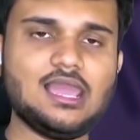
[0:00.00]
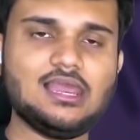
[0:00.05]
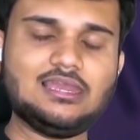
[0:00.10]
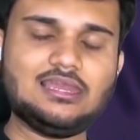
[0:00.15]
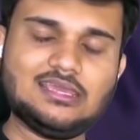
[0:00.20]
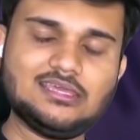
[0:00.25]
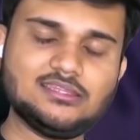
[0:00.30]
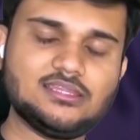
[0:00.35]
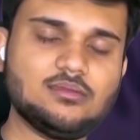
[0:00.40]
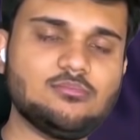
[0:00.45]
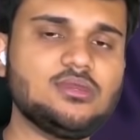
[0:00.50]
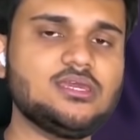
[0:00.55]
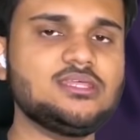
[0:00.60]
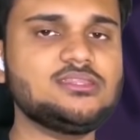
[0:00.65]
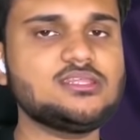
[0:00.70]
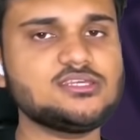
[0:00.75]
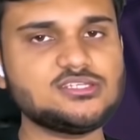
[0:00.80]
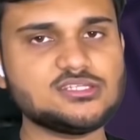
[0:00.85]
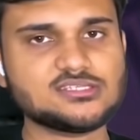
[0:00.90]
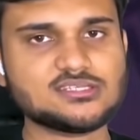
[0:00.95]
I'll link them
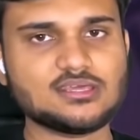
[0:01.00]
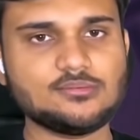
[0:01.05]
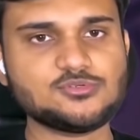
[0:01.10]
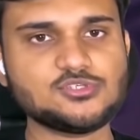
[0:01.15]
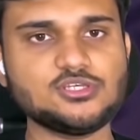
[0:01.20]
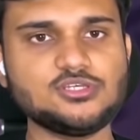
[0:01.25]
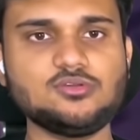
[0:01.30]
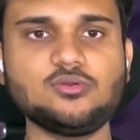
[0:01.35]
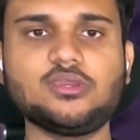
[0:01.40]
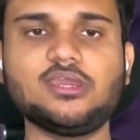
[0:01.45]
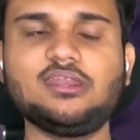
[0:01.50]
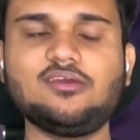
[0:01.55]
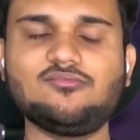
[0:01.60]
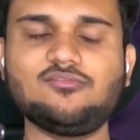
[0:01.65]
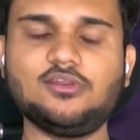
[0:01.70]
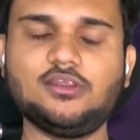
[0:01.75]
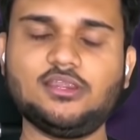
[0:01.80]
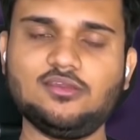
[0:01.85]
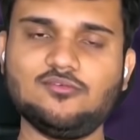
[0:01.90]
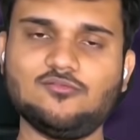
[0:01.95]
in the description. You can
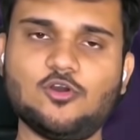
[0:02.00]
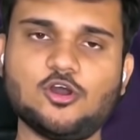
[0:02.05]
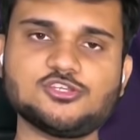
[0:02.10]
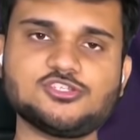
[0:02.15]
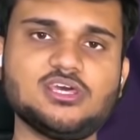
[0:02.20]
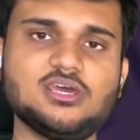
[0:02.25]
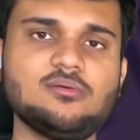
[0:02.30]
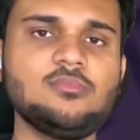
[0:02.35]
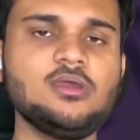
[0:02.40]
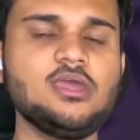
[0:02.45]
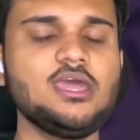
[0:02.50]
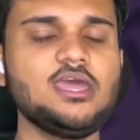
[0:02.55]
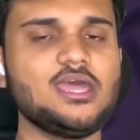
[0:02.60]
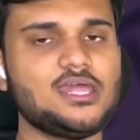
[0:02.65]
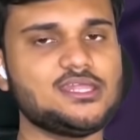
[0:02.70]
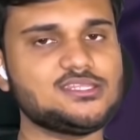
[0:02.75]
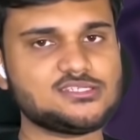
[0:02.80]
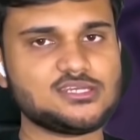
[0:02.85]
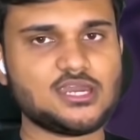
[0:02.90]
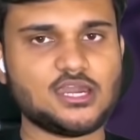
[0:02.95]
definitely watch them
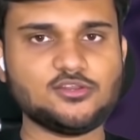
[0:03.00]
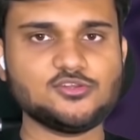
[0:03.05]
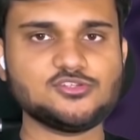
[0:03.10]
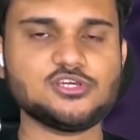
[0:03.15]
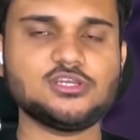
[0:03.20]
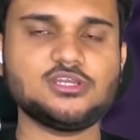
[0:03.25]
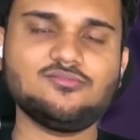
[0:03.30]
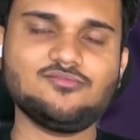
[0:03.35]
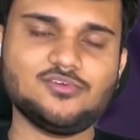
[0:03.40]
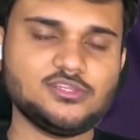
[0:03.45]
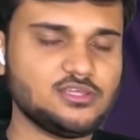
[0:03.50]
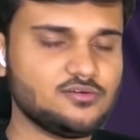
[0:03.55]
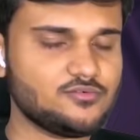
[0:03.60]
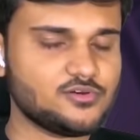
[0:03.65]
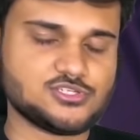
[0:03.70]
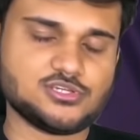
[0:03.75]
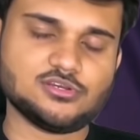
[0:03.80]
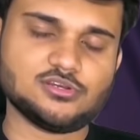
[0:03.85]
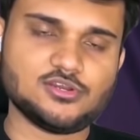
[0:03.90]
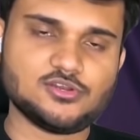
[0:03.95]
and start your journey with the
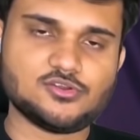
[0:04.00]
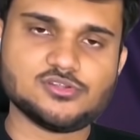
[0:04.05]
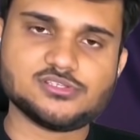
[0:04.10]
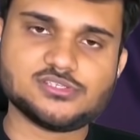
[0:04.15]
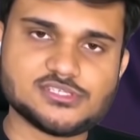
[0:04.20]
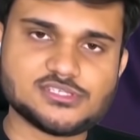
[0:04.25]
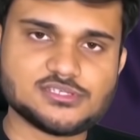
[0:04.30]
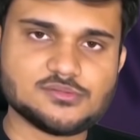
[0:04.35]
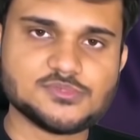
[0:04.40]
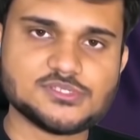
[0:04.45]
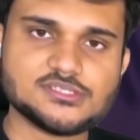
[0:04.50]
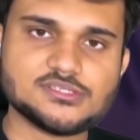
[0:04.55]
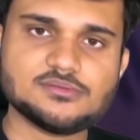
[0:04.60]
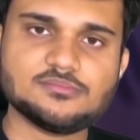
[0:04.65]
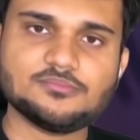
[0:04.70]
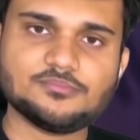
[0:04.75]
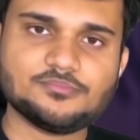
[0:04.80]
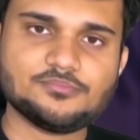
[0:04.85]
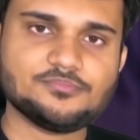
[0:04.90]
version control systems.